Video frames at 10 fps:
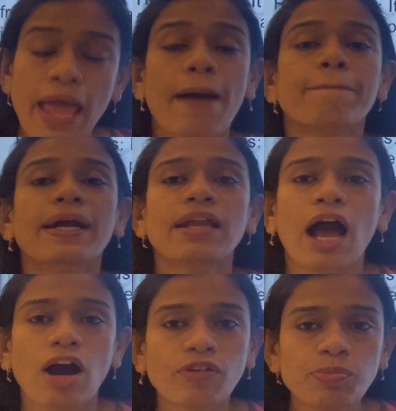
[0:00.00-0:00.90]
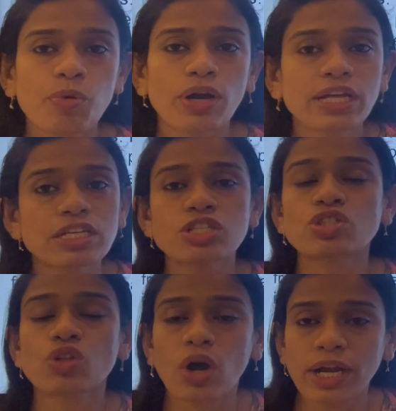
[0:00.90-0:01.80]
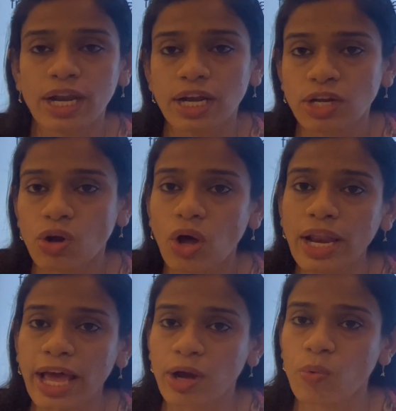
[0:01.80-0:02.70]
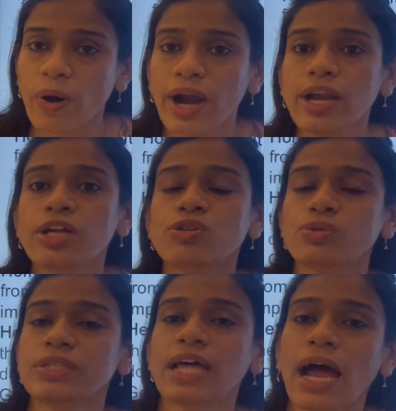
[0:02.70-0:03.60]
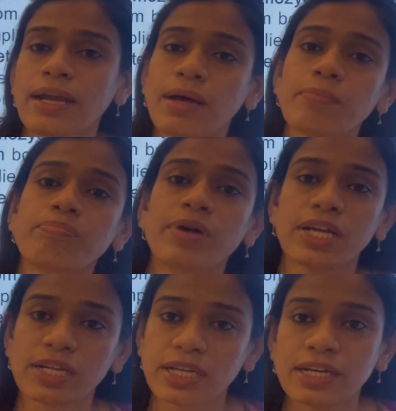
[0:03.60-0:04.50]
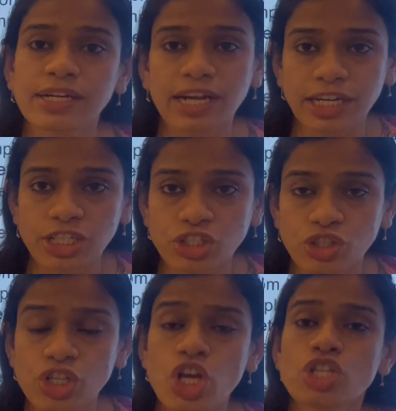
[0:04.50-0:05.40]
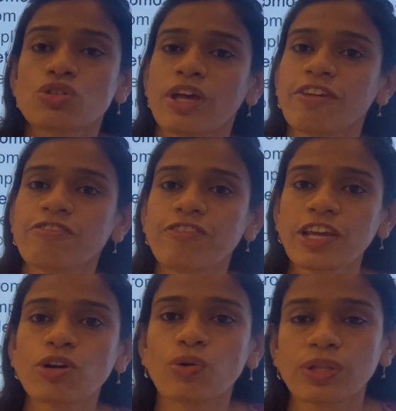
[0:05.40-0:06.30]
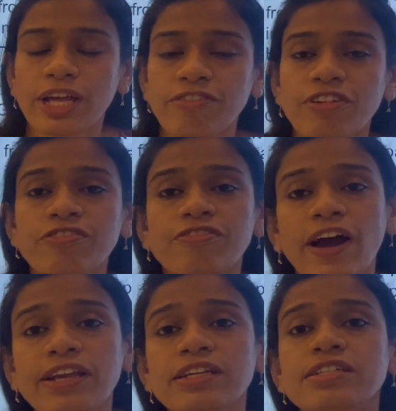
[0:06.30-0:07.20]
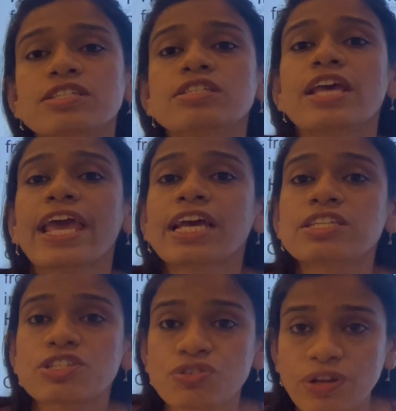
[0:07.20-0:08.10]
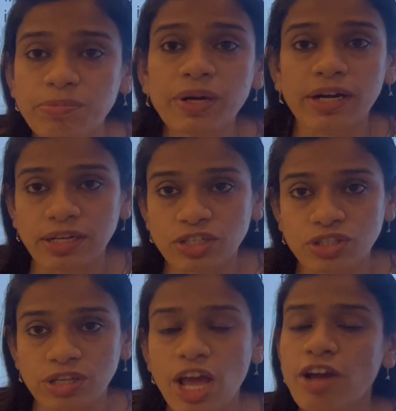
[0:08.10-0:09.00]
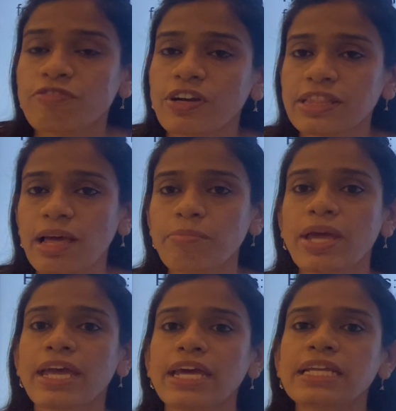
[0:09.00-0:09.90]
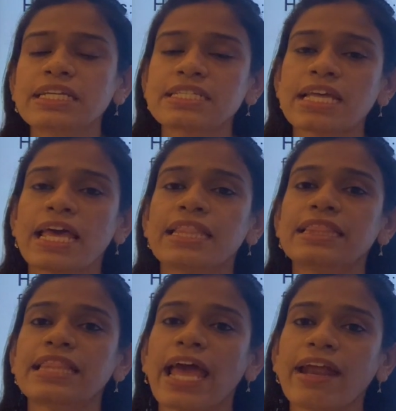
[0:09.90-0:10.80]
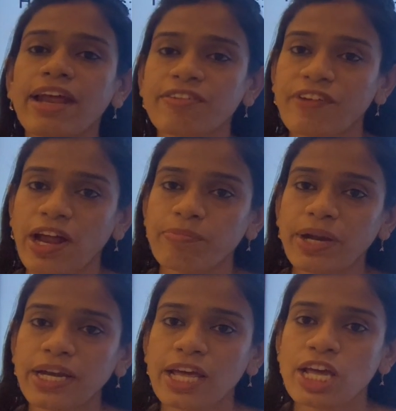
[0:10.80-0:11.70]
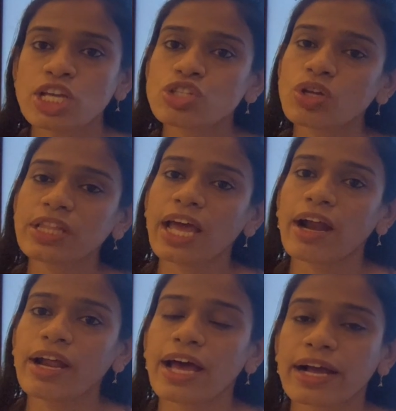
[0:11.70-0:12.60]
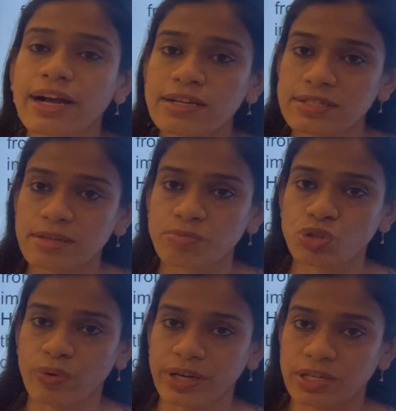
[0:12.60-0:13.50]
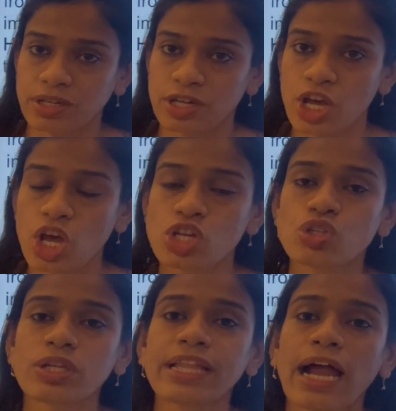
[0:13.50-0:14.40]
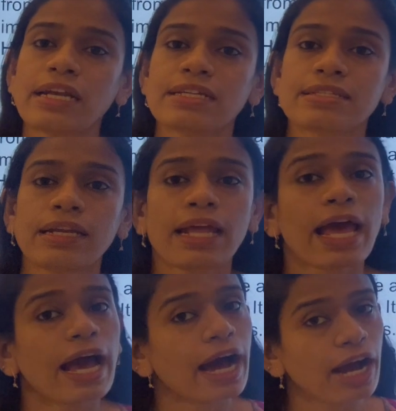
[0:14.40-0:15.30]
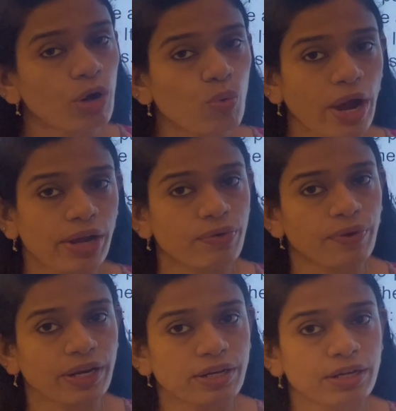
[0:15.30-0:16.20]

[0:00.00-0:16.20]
But our body is not at all acquired to that particular condition. So if we go there, we find it is extreme condition. For them, it is their environment, so they are accustomed to it. So that is an acquired trait.